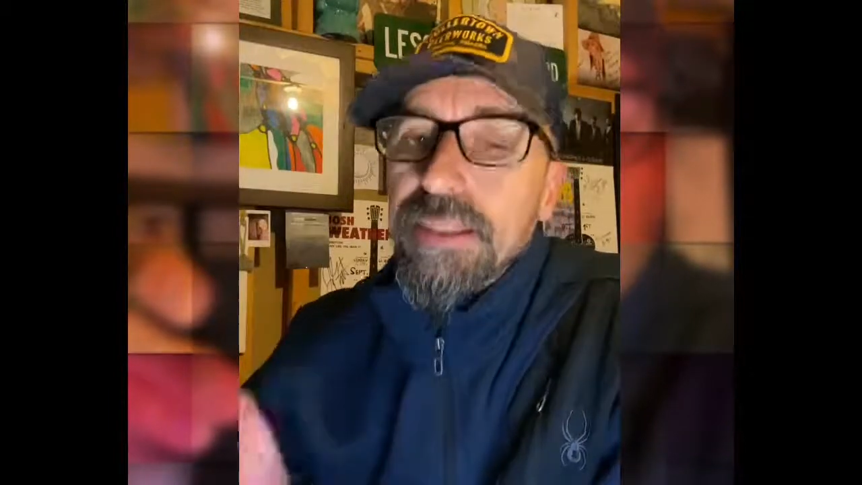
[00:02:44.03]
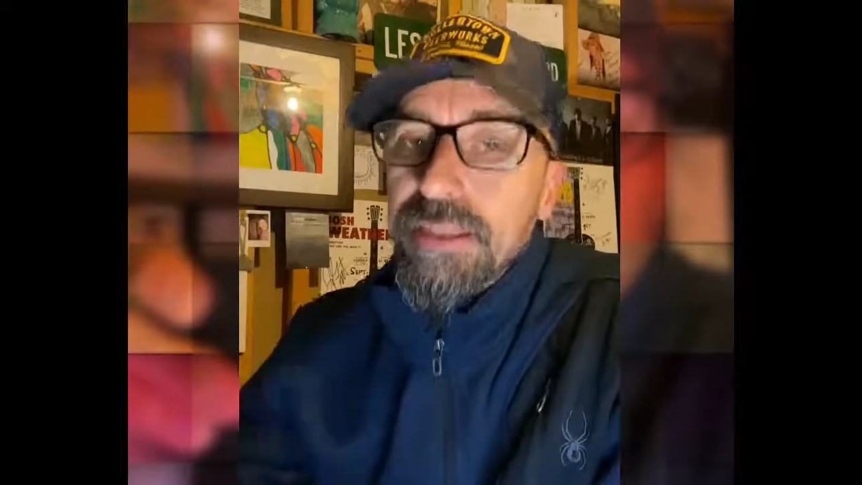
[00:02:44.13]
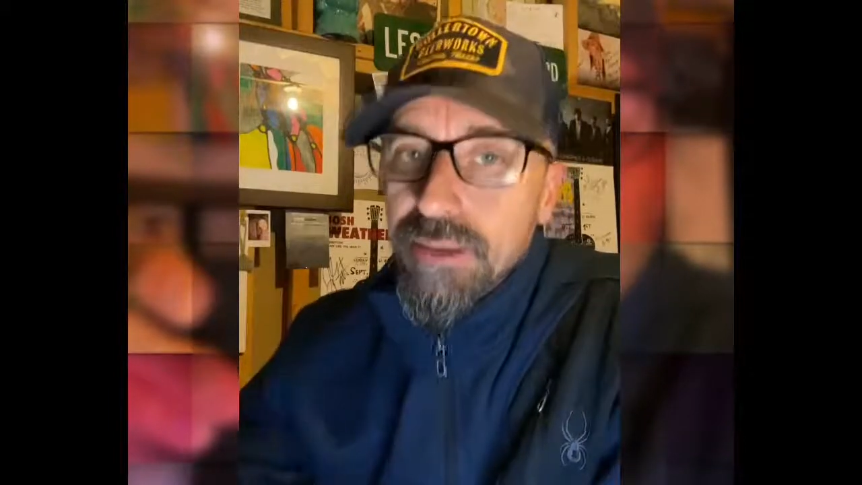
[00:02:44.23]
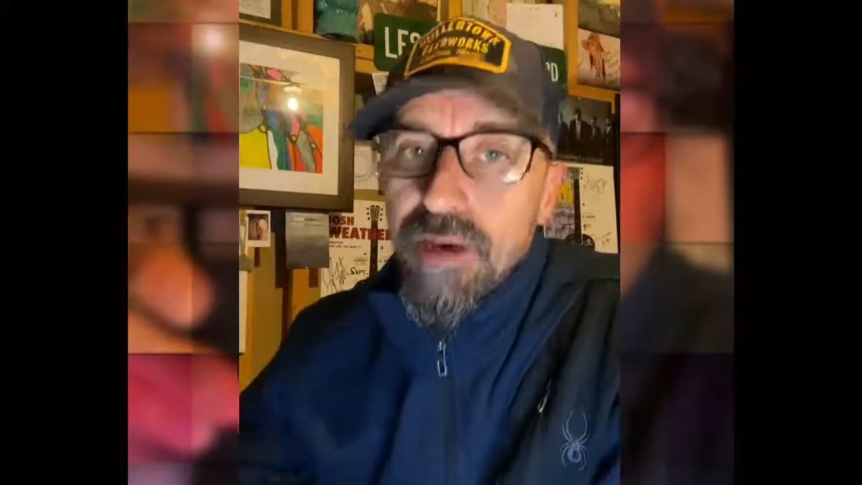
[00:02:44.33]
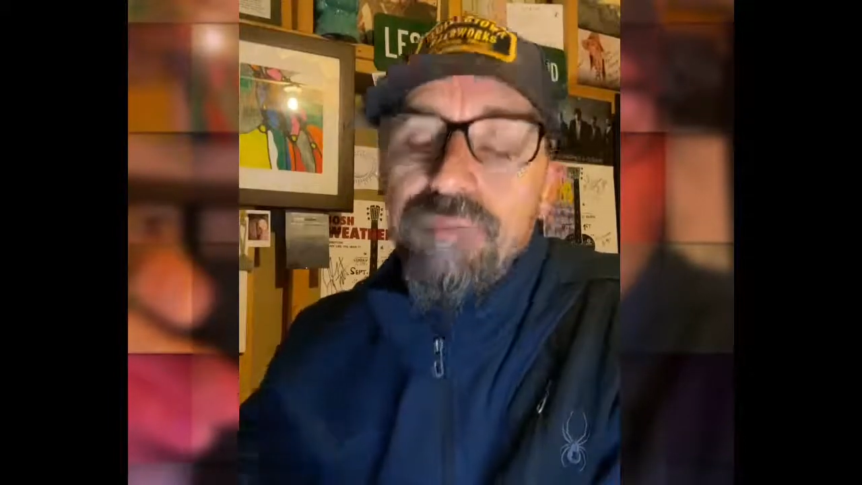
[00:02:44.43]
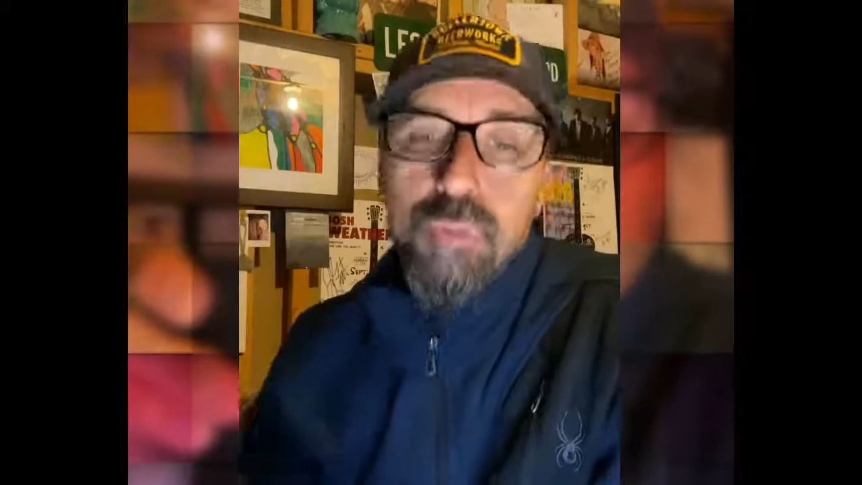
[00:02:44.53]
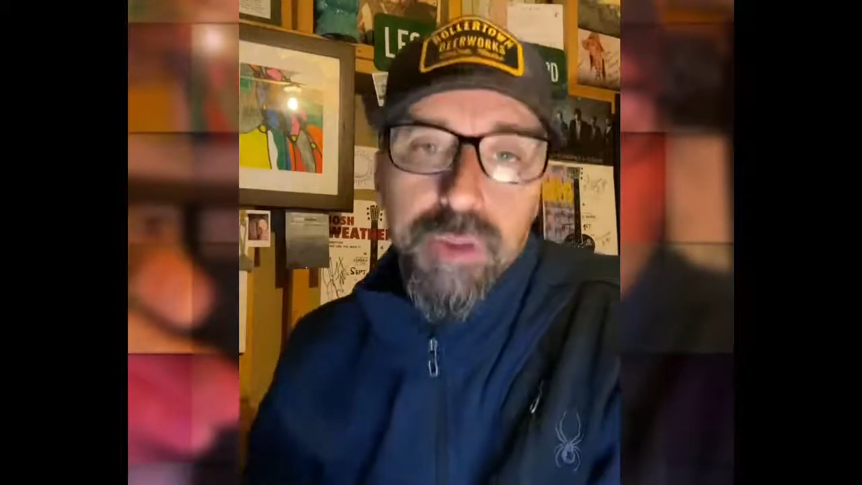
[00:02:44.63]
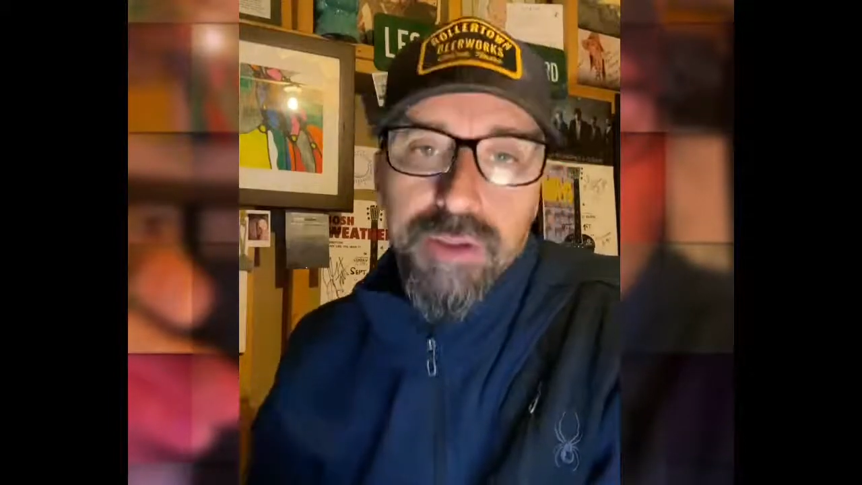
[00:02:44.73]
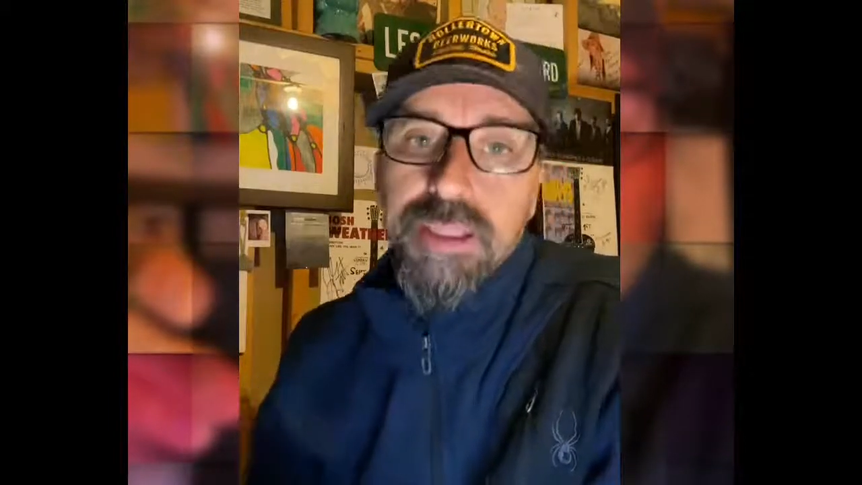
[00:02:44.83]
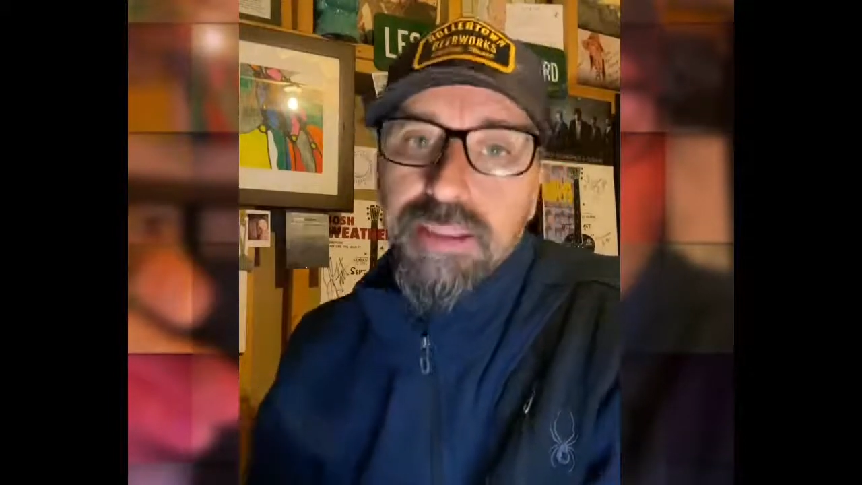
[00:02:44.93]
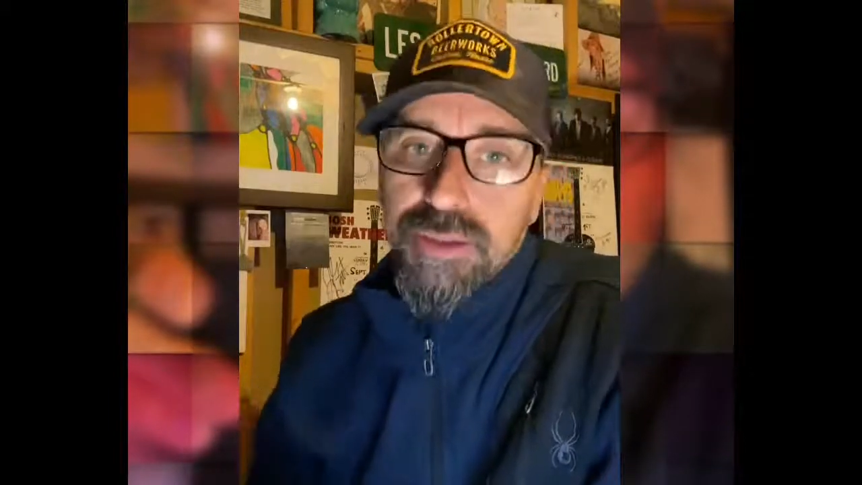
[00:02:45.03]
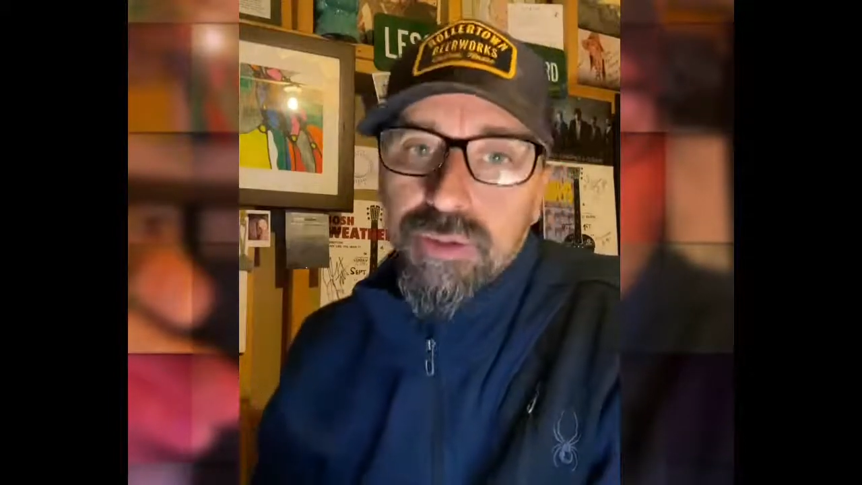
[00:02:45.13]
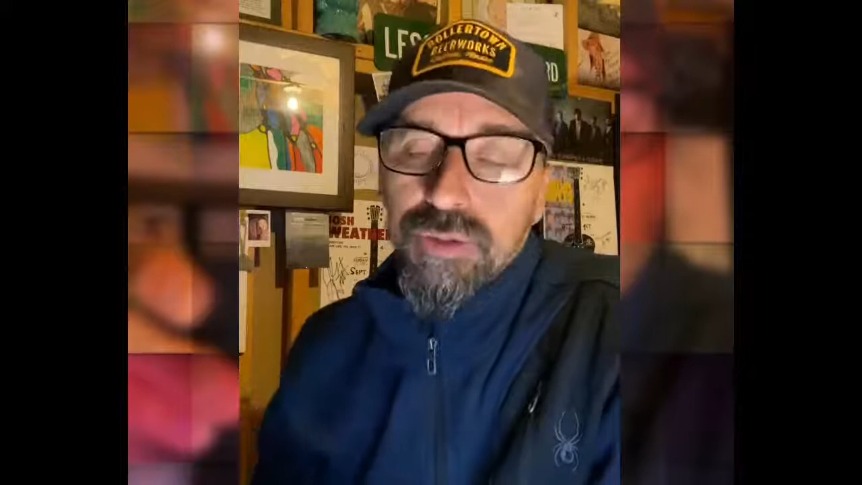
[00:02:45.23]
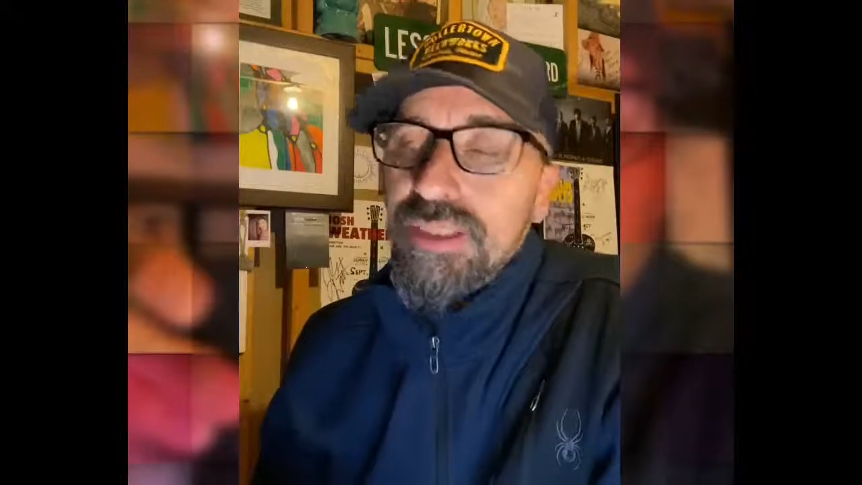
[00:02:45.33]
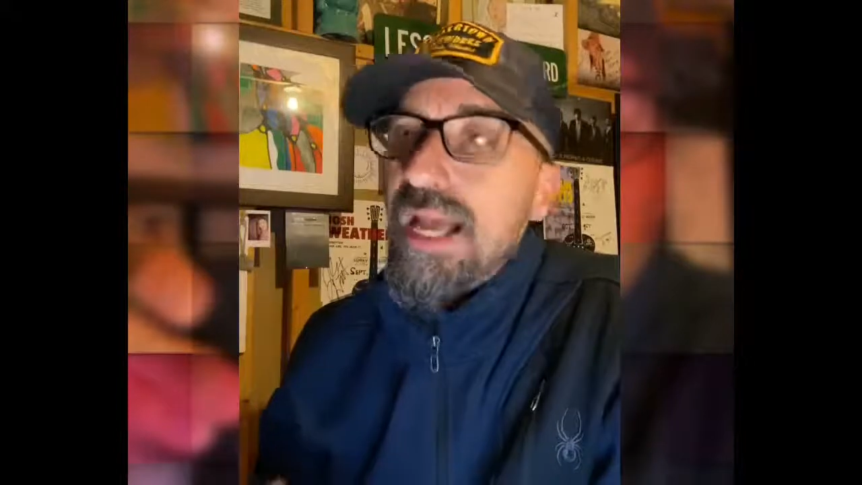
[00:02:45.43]
enough with the
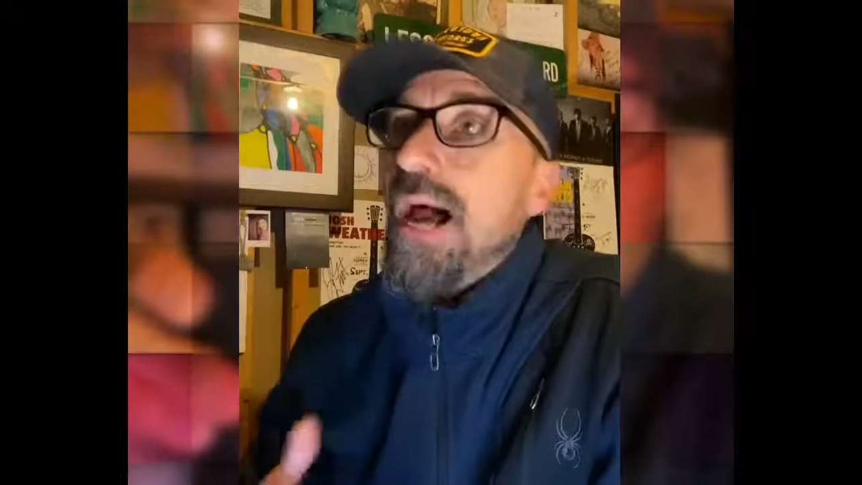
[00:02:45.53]
excuses.